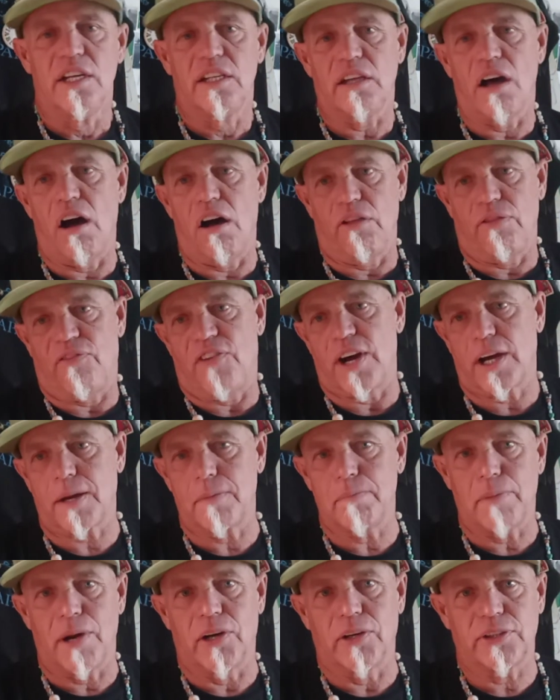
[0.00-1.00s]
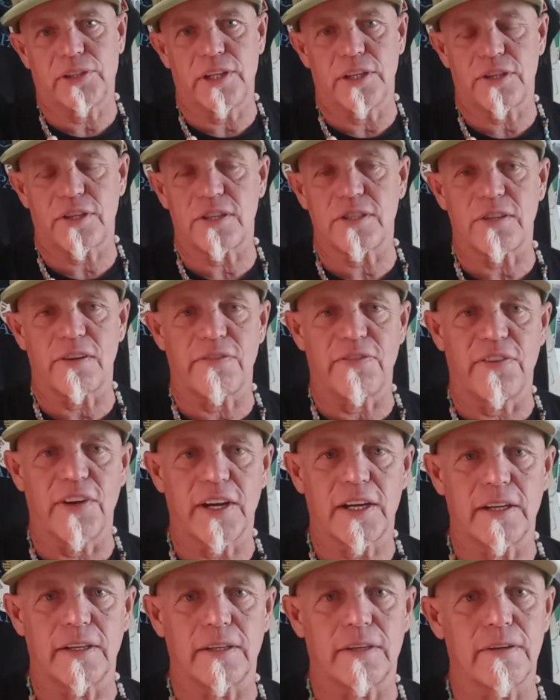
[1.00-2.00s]
All fucking politicians are
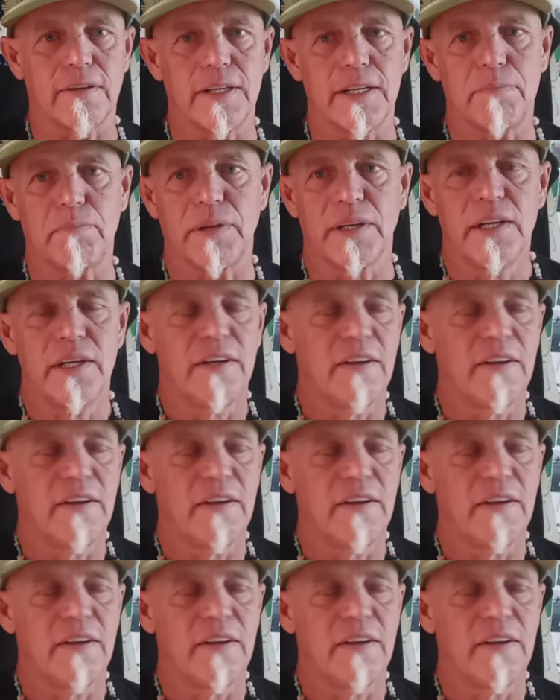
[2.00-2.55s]
fucking creep.